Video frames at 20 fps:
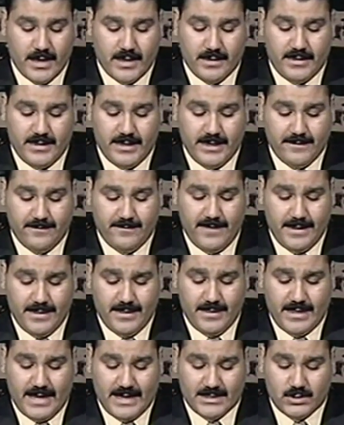The
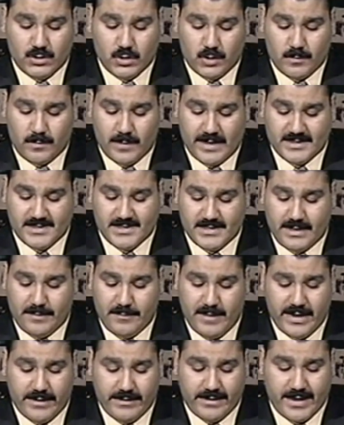event that took place in
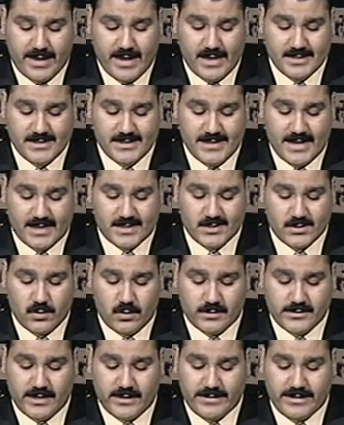America is an
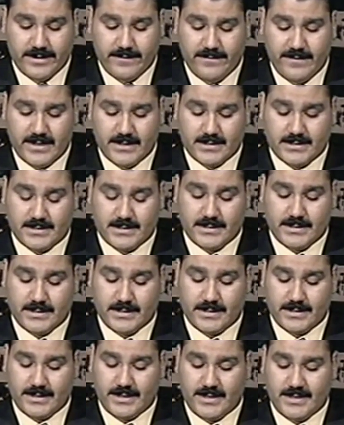extraordinary event.
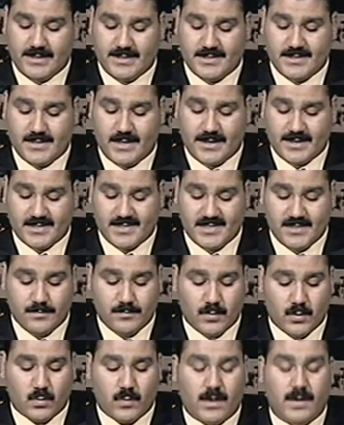It is not a
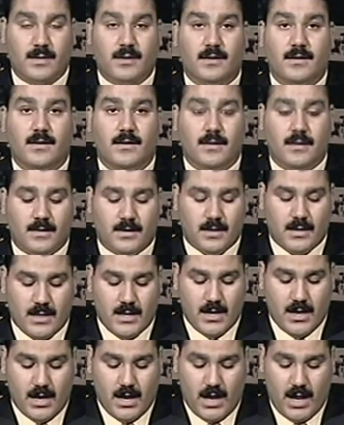simple one.
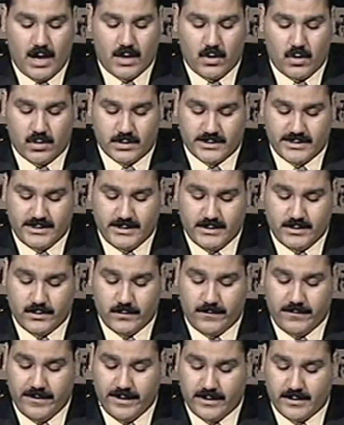According to
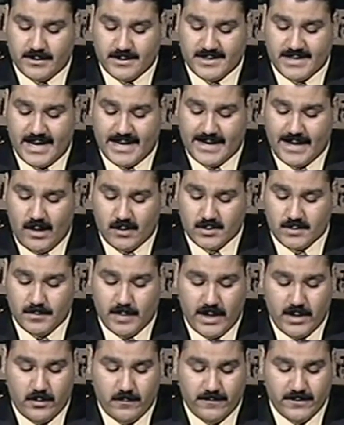figures announced
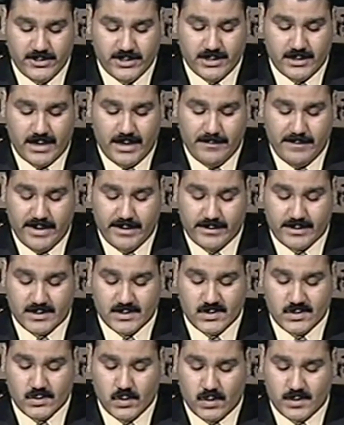by official American
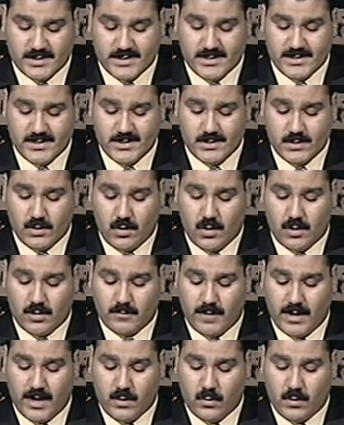sources or
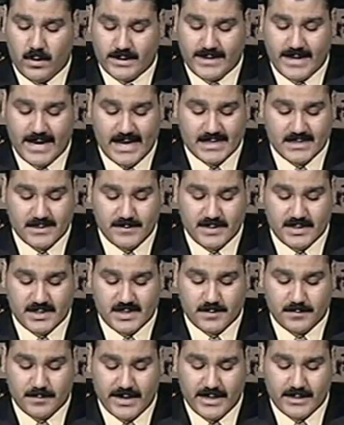by what has been
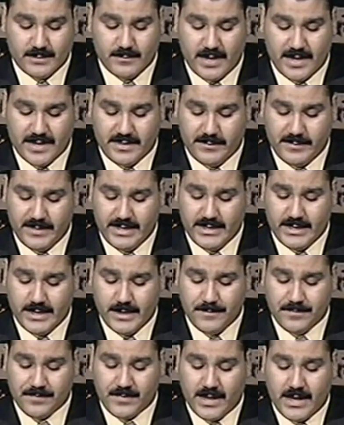spread by the media,
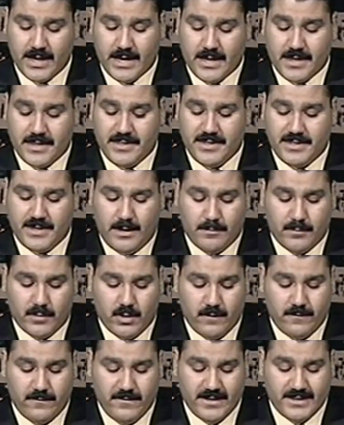the number
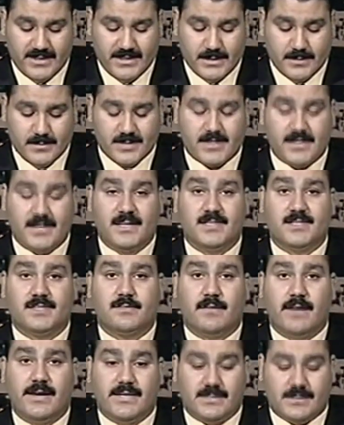of victims is
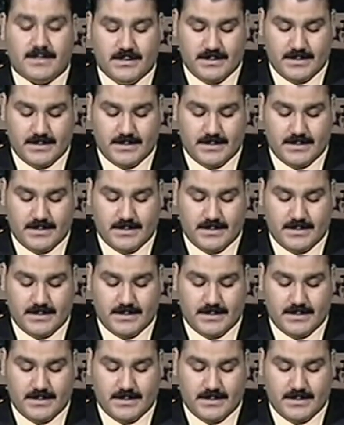great.